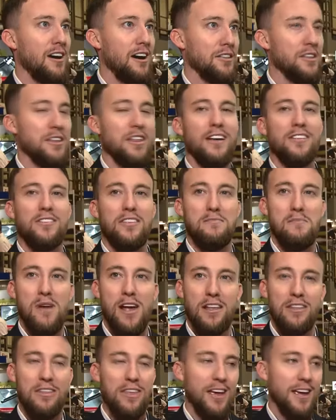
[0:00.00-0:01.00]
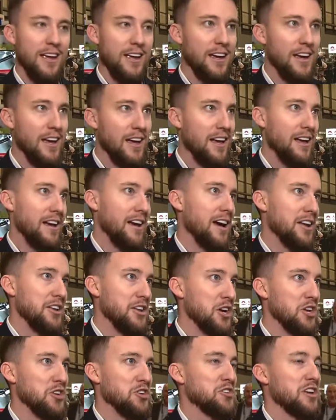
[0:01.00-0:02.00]
I think that's the main thing. And you
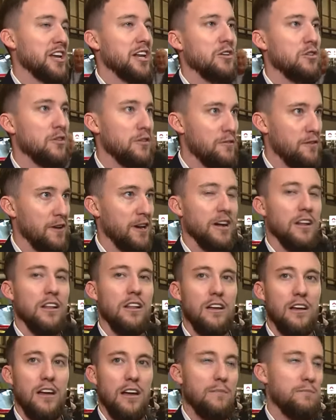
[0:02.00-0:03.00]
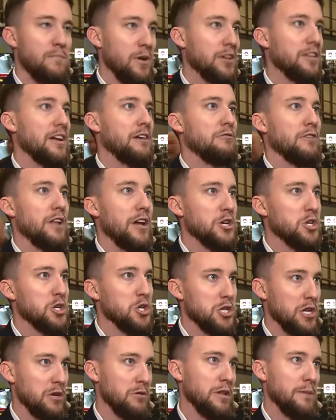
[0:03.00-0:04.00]
can just get a good feel and build that
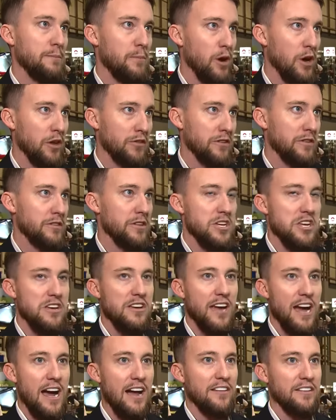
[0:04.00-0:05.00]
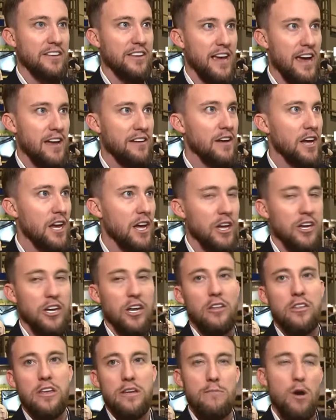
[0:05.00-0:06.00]
relationship with a person that you can't get,
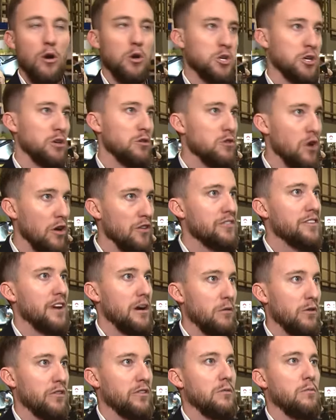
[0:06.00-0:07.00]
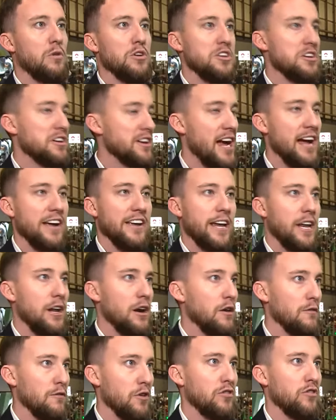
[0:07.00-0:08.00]
the emotional contact with someone, you can't get it
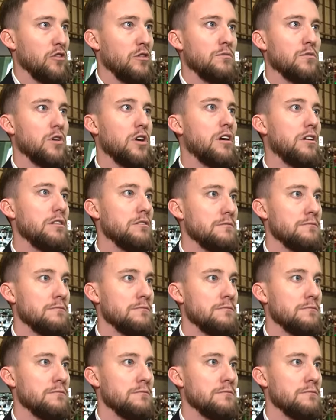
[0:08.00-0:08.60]
over a Zoom call.